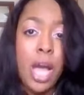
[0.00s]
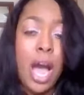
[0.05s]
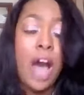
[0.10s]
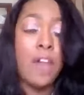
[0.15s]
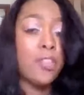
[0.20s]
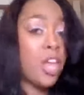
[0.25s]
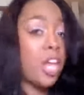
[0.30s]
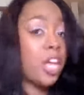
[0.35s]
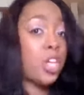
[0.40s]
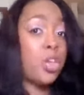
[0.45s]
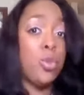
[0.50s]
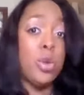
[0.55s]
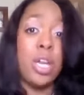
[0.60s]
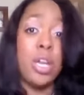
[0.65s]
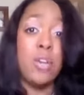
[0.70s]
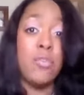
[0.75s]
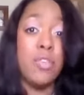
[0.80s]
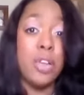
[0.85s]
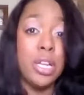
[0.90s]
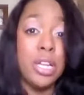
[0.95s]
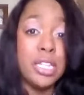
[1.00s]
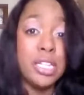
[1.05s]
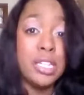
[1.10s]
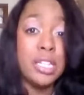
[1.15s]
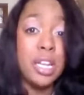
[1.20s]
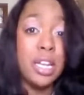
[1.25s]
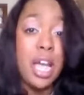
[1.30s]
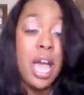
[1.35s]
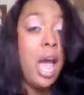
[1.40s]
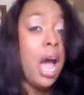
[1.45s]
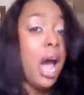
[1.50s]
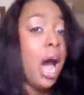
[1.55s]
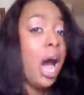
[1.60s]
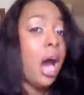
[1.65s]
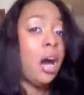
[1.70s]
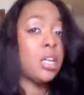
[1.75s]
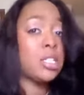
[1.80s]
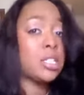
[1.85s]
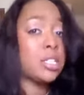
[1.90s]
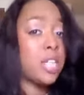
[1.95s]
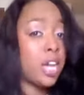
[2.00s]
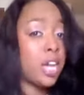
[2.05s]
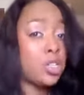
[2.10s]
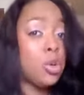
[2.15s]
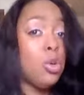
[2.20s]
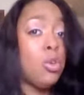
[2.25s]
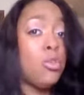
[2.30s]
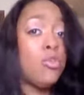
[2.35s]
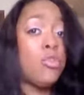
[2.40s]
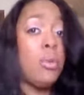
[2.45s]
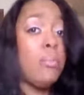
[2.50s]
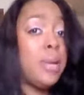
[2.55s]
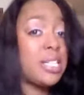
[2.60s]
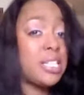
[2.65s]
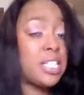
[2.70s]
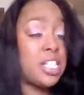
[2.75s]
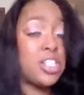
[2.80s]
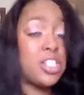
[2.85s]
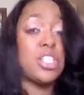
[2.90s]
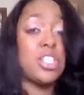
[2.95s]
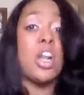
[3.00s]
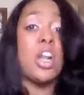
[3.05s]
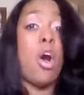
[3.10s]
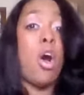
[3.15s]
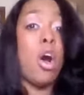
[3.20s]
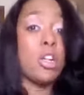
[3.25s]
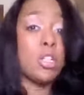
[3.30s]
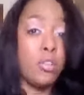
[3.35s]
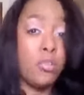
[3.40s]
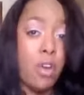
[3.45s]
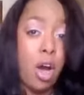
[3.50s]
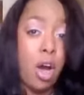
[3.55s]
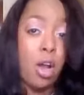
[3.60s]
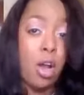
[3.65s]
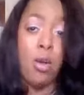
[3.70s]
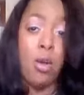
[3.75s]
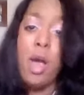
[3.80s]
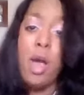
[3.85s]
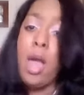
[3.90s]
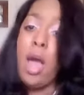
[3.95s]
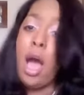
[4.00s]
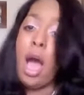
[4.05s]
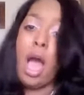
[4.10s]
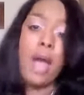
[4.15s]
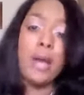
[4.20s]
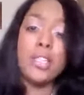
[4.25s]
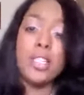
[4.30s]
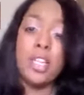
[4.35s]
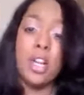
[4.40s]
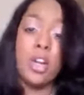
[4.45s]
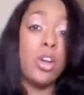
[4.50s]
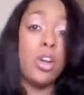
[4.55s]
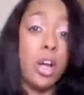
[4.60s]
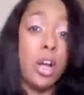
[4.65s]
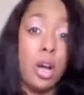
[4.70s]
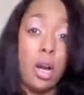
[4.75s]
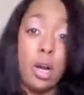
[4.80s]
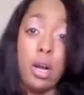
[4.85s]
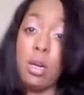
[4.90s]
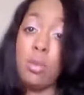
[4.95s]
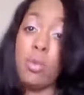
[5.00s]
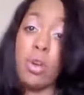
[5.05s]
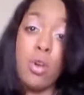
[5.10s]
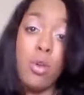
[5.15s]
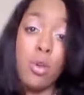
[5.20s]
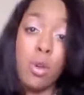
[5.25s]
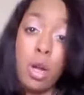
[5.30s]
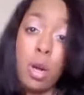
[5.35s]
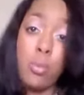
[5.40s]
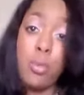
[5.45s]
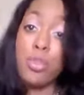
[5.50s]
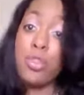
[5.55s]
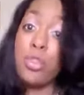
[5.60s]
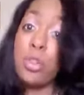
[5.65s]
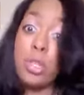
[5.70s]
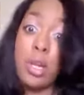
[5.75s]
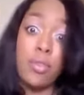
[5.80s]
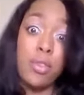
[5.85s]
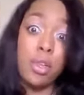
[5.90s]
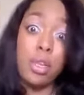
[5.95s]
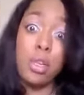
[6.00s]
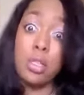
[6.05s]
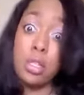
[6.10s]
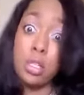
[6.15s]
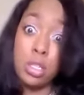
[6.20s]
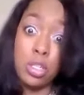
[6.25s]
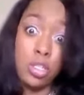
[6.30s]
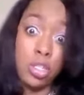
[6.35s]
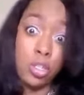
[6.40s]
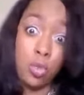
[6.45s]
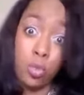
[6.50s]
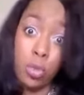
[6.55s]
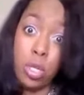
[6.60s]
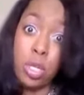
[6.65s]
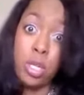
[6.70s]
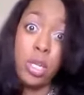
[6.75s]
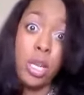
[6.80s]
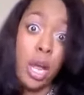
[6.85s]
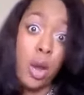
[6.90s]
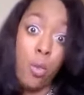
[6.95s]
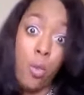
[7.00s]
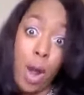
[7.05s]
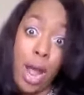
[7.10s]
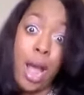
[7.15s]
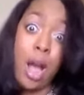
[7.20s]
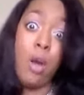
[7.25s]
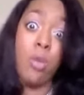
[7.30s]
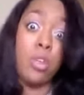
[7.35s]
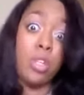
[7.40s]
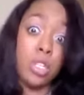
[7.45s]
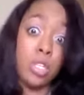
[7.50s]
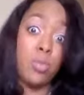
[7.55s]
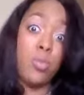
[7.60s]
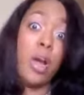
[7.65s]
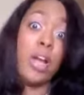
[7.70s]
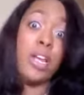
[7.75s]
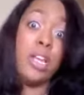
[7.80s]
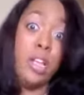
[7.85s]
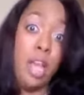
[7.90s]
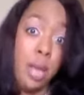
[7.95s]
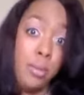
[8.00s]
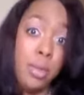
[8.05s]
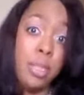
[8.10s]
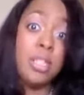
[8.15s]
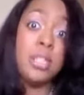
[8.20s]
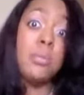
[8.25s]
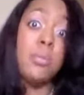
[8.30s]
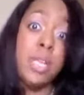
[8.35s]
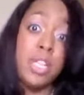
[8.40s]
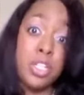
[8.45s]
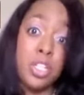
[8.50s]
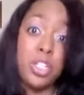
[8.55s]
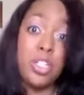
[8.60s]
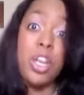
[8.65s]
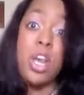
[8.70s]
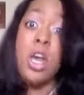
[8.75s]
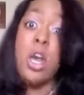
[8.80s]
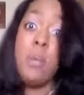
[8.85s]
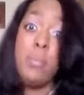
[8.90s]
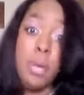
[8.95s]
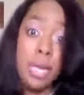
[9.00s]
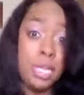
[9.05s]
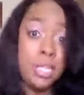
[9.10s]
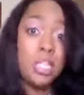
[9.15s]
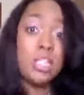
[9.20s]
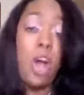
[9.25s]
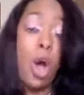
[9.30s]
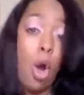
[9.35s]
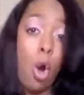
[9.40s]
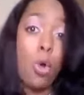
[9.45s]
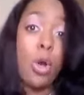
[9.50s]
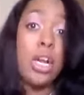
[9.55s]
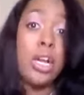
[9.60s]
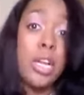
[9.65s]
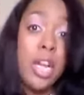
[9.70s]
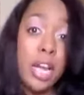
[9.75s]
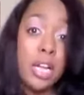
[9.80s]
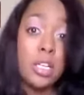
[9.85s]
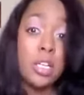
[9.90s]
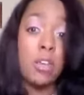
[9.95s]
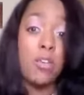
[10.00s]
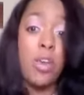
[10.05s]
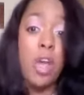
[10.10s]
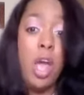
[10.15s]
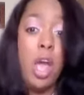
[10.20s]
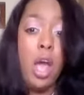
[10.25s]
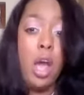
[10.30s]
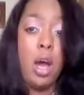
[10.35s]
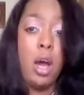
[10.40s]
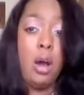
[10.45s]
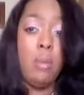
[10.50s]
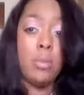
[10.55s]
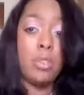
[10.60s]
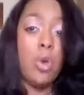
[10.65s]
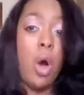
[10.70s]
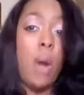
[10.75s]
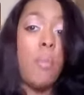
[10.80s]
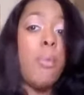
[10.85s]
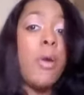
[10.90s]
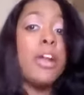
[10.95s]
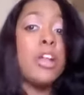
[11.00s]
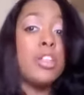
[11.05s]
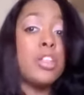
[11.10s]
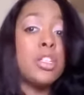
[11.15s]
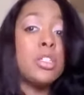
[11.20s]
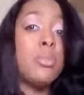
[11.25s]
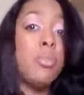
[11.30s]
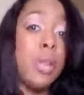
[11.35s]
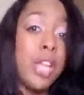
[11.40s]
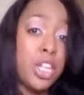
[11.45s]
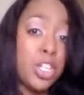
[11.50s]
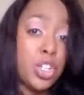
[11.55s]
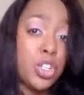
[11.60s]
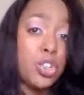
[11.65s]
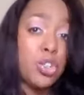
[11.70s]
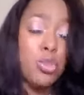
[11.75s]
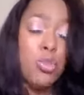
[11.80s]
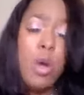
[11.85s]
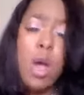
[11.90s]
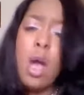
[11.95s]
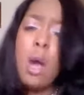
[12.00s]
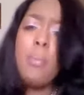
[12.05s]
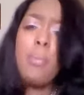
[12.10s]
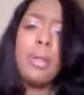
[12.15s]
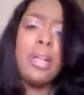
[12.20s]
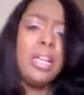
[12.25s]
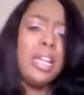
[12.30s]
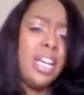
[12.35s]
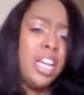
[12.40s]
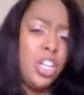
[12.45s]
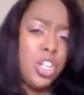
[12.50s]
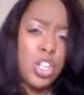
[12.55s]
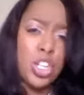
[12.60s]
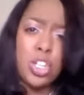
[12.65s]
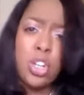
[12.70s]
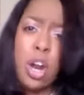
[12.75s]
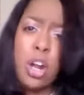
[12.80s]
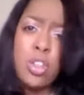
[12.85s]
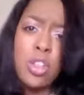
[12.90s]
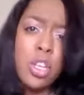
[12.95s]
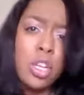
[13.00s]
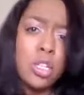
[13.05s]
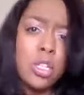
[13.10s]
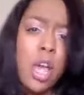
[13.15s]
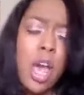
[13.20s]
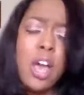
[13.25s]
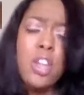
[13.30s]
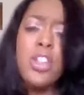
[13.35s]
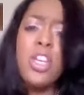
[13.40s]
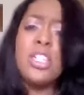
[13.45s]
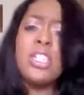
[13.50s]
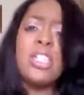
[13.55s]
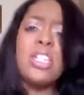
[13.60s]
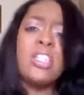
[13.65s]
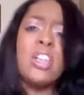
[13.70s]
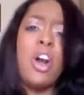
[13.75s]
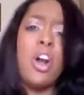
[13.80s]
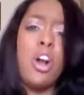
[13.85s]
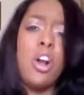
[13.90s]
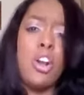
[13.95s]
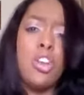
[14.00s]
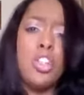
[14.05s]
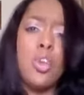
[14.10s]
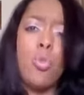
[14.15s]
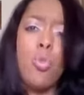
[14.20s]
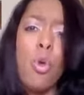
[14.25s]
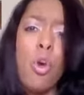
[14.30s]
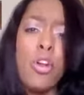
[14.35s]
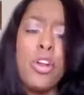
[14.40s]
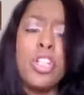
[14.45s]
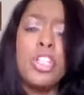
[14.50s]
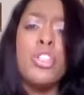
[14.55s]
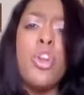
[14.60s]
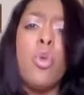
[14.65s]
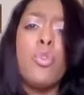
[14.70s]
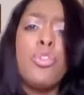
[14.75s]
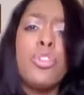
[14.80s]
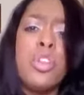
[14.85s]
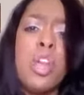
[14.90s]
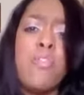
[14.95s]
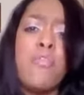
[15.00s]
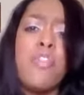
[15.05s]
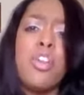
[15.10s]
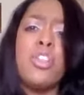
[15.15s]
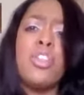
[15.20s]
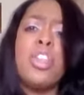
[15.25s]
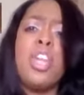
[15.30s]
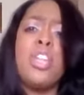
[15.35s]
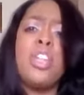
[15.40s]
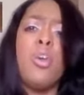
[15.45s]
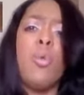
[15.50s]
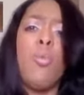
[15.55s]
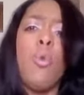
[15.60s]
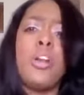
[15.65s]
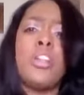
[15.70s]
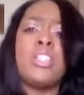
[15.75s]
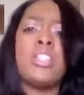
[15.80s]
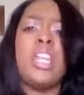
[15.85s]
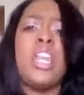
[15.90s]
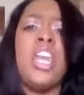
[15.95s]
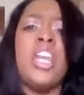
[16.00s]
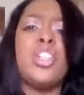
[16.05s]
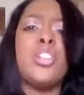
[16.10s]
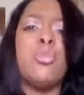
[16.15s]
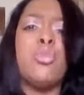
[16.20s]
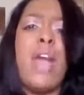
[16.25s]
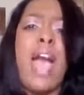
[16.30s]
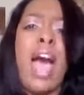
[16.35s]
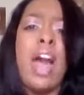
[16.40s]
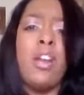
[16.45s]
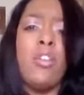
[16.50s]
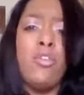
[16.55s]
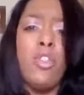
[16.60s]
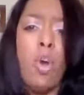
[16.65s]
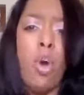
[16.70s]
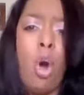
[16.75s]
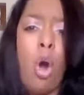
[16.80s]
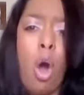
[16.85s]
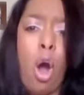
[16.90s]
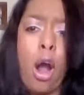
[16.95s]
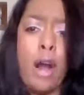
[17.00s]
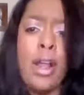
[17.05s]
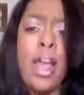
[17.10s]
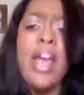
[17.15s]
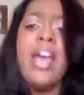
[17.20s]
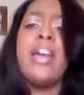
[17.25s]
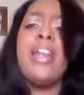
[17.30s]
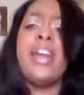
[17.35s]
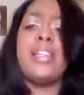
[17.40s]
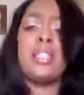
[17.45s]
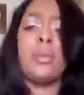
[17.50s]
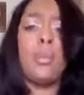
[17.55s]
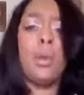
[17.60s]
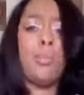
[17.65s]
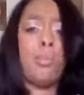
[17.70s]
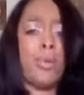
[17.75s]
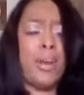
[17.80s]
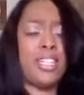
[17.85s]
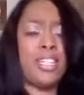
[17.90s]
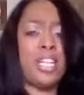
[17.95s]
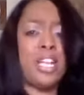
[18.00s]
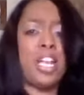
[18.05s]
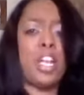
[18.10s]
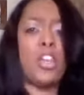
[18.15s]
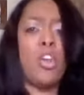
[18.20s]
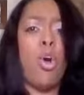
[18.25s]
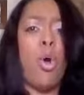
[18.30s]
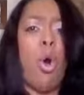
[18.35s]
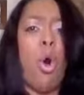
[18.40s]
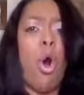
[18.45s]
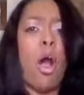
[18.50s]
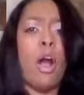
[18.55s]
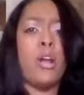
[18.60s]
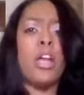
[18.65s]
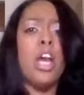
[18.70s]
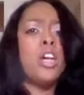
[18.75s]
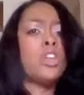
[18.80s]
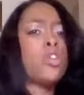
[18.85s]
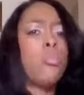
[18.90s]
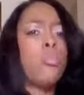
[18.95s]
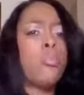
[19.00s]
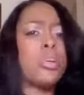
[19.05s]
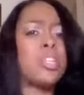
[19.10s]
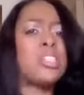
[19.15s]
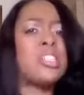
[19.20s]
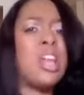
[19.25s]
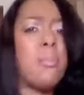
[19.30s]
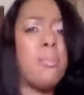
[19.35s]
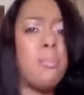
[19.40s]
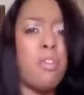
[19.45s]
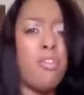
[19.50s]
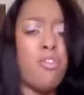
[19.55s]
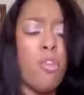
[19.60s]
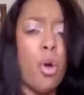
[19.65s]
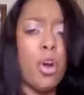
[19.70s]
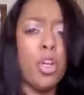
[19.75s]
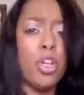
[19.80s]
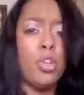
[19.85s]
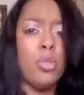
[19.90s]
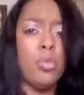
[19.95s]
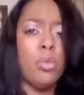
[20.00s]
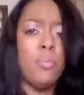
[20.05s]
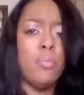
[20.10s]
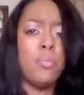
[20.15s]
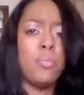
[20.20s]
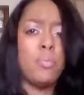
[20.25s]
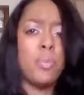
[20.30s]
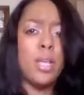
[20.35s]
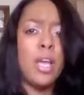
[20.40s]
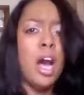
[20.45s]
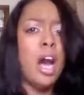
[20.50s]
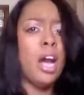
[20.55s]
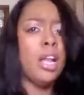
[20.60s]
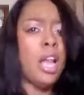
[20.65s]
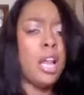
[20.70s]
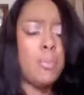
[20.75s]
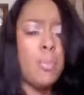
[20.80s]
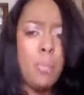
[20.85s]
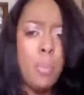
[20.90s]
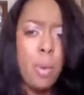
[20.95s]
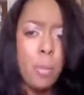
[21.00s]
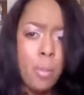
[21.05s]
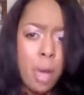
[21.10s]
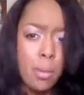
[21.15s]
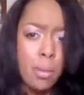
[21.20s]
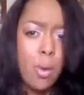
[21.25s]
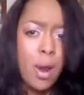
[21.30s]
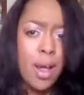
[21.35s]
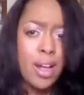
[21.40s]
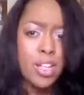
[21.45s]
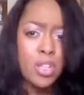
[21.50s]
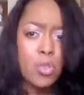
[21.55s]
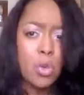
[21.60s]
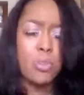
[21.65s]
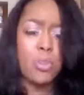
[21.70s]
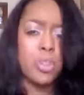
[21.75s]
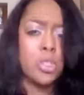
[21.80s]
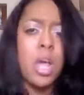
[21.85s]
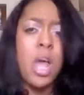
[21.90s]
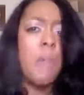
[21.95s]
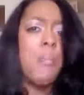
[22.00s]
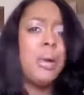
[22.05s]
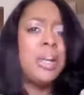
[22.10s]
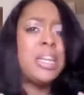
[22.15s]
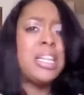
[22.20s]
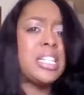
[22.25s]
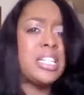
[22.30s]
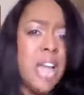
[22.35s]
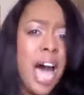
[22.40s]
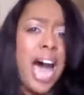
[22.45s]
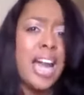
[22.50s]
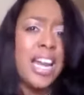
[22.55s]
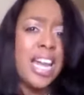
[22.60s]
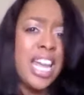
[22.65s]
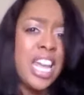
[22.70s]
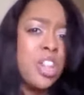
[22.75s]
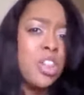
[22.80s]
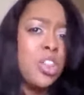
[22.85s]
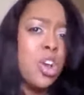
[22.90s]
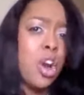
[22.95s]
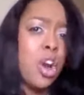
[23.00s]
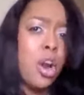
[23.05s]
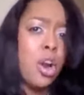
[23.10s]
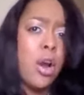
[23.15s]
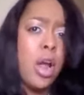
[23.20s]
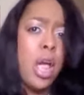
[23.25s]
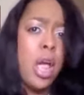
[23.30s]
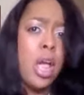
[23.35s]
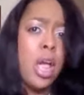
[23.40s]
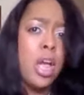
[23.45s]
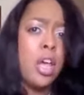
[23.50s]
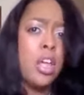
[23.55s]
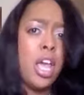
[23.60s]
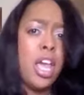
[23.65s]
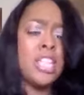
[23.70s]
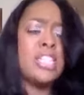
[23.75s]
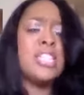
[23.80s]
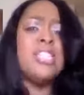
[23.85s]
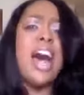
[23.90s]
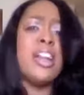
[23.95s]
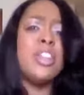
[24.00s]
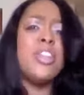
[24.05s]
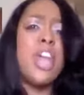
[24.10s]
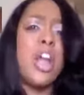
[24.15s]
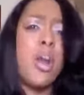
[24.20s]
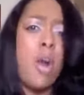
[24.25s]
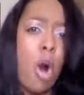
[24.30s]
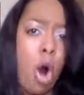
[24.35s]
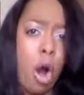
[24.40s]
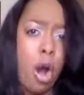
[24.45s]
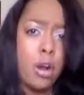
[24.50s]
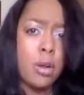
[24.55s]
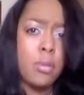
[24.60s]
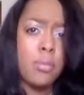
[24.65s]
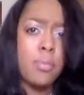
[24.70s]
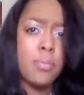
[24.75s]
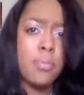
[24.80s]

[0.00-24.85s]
I thank you again for listening. Uh, stay tuned for messages that are to follow. I actually going to uh, record a couple dreams after this. That's just really like, wow, this is why he gave me this message because it's all connected. Um, so I pray that this blessed you. Please share this. This is an urgent word. It's no different than the what is issued out of your heart. It has to be present in your heart to present before you. A lot of people memorize scriptures, but it's not in their it's not in their heart.